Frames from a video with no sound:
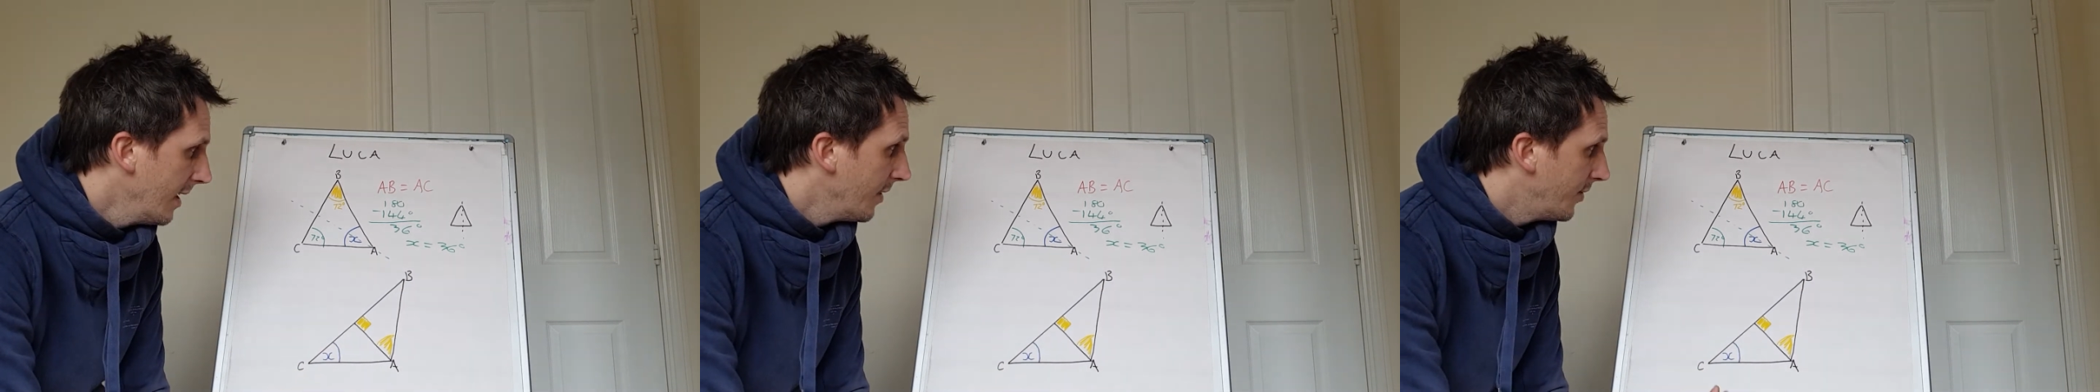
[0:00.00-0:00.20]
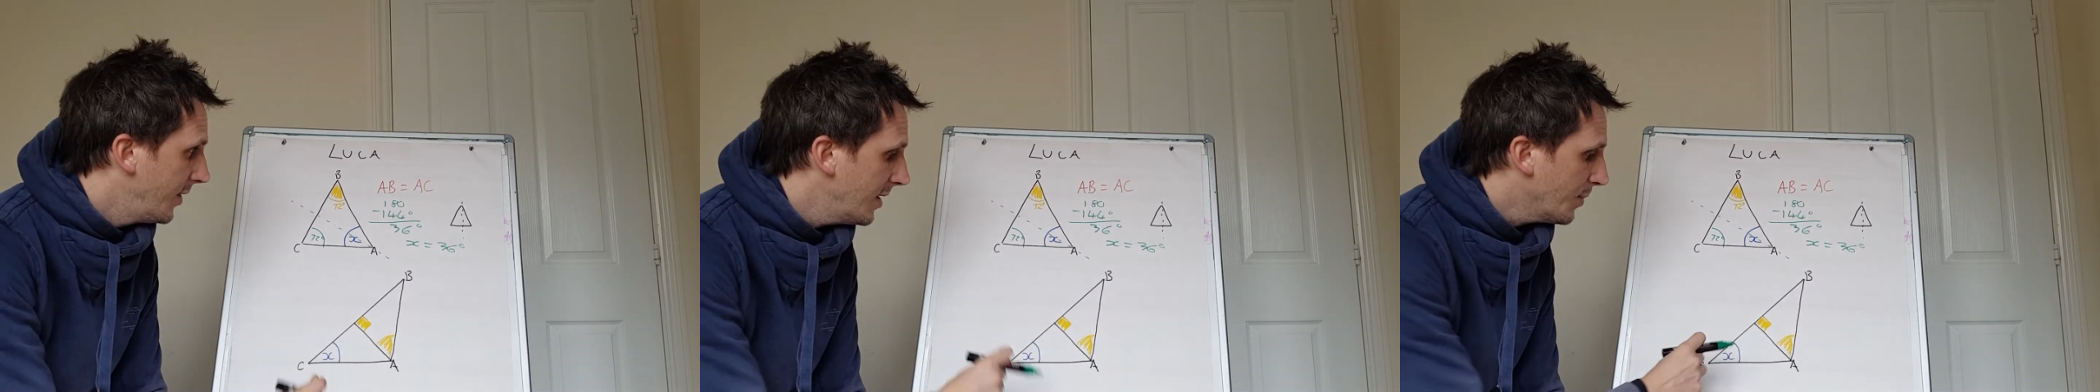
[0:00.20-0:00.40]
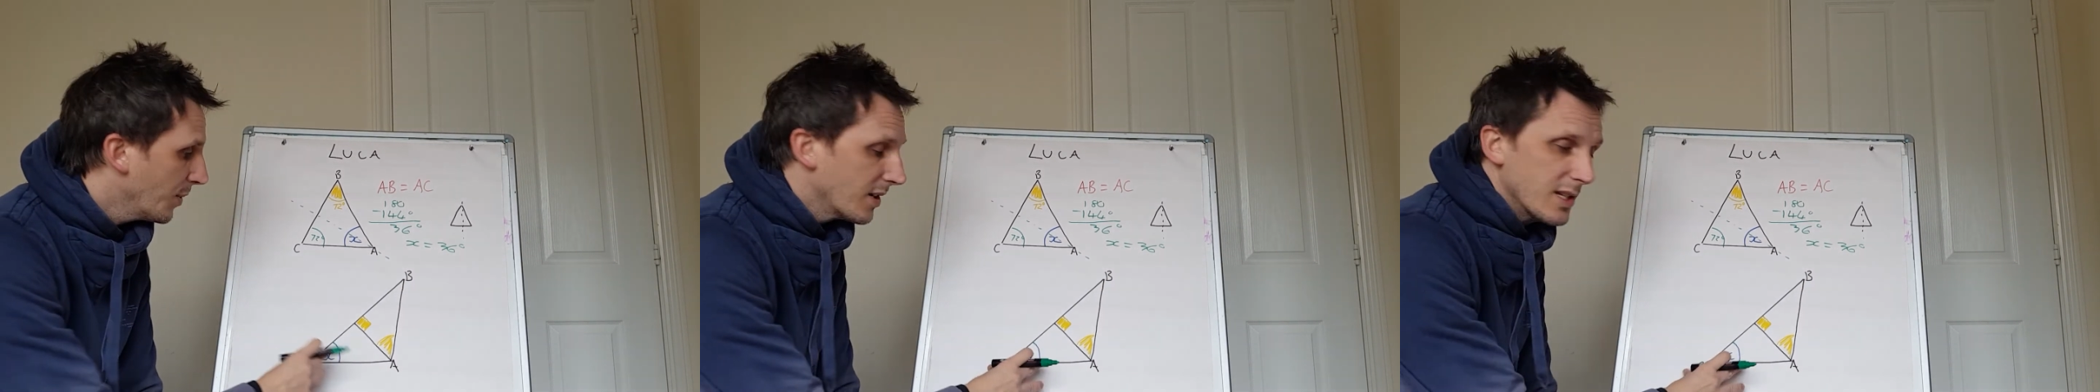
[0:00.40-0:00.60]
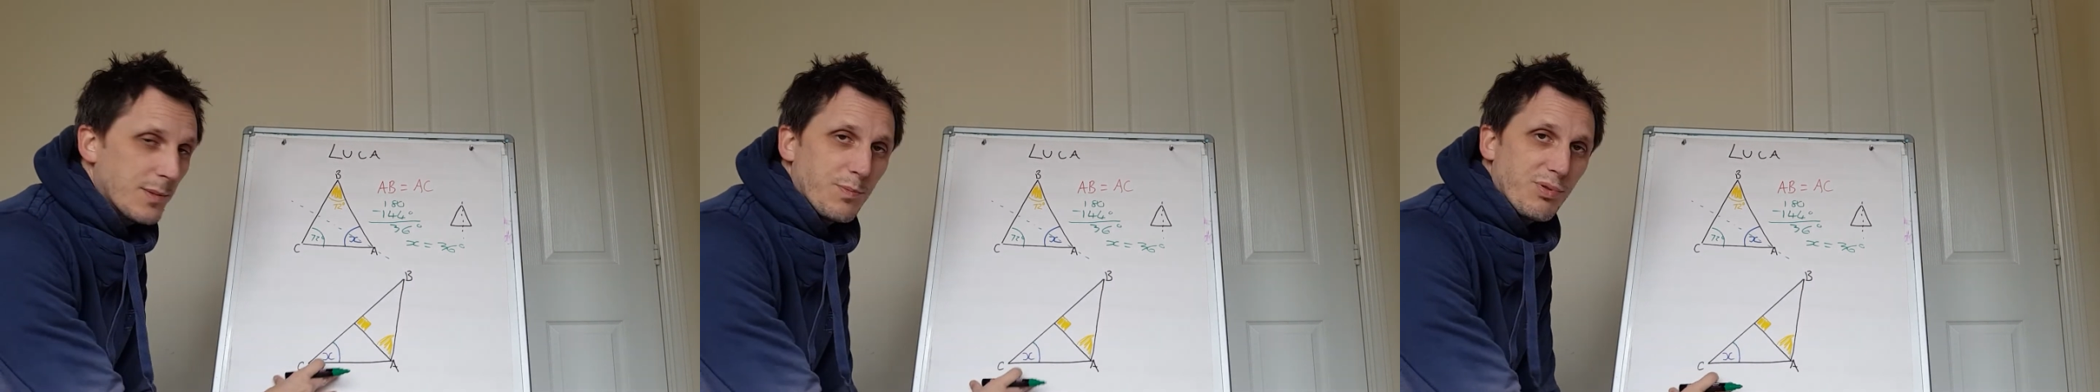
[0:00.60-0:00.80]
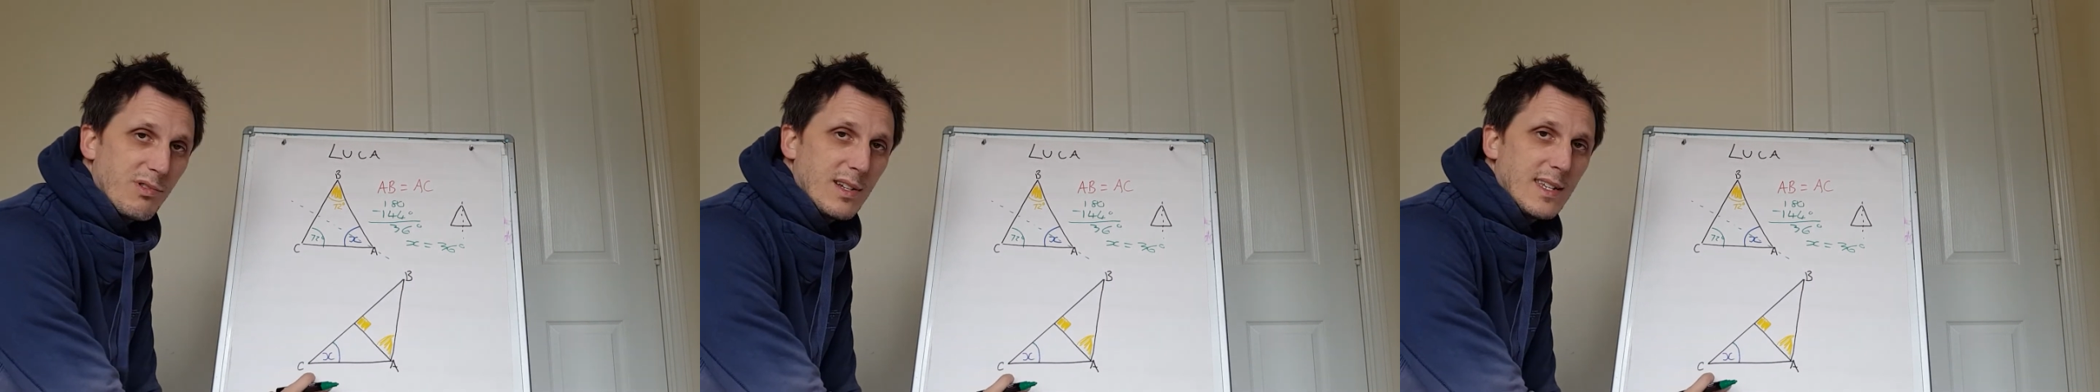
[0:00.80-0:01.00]
this one is
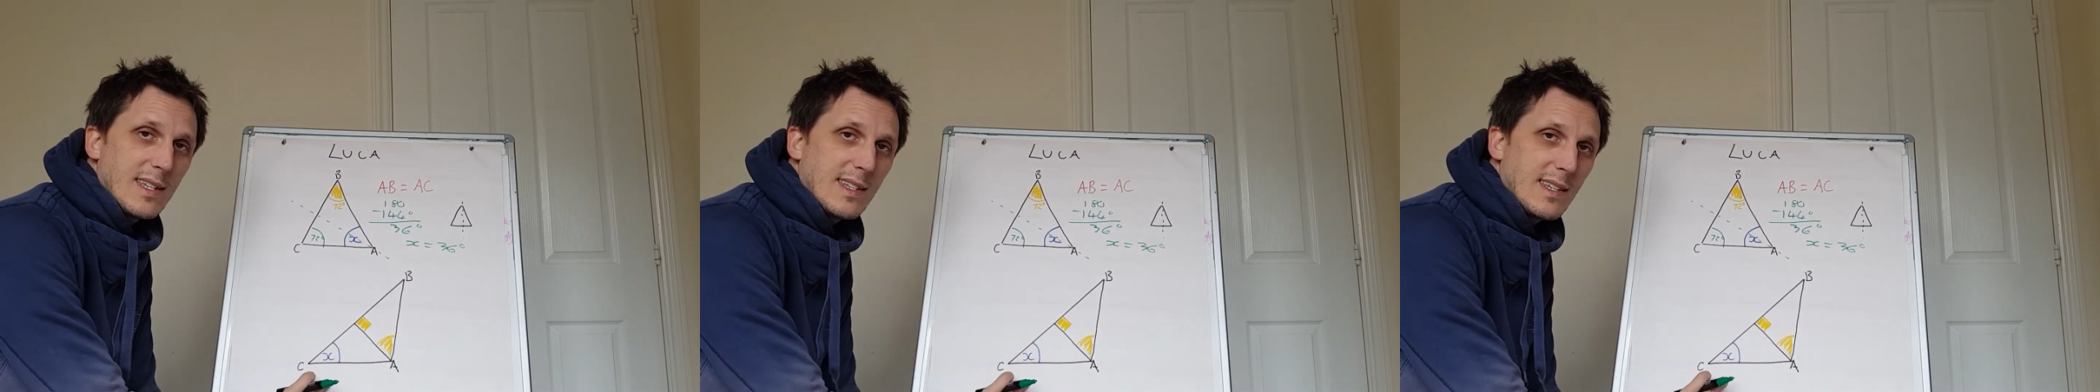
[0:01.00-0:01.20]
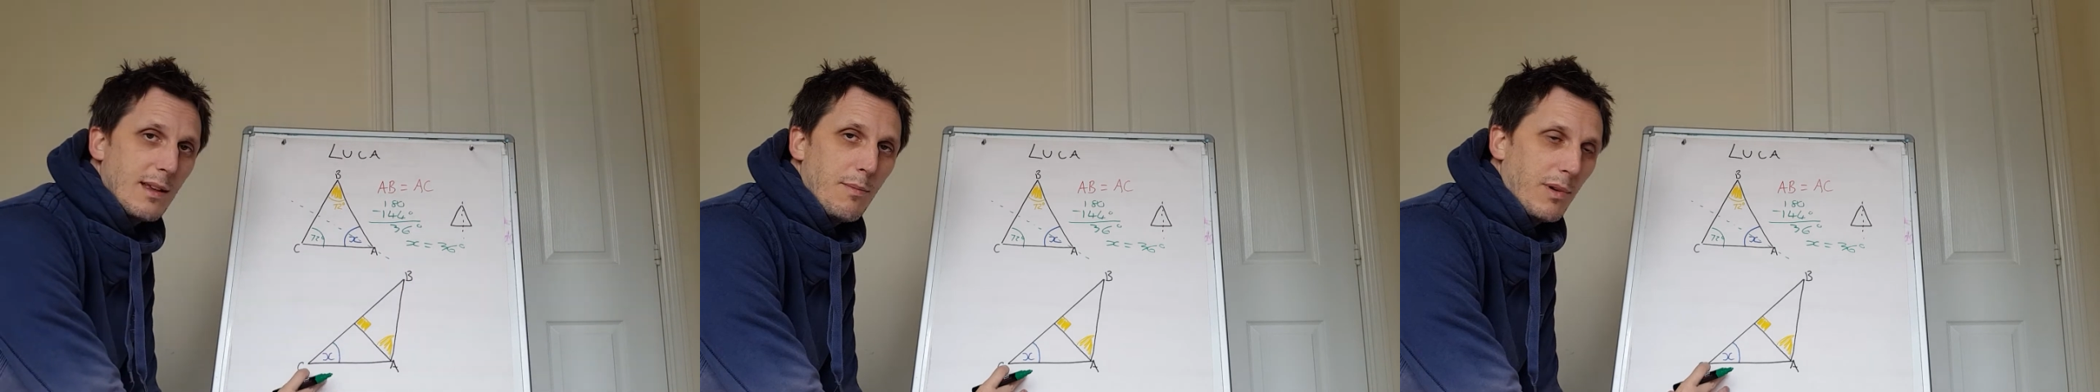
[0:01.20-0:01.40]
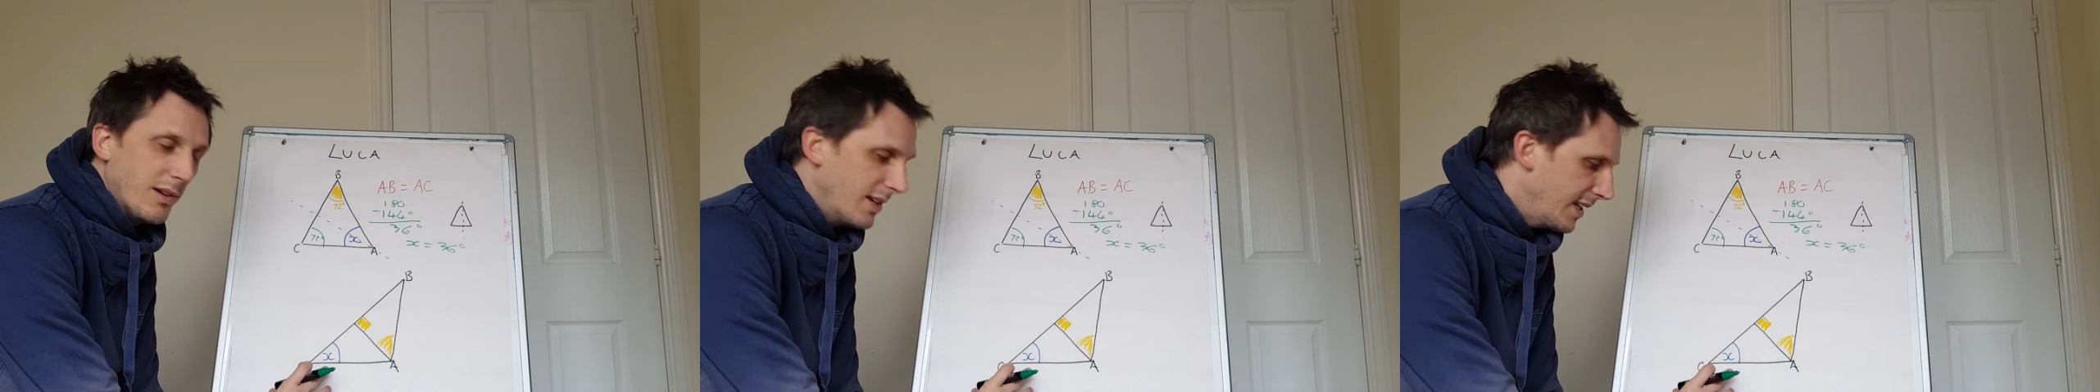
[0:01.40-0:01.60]
pretty similar.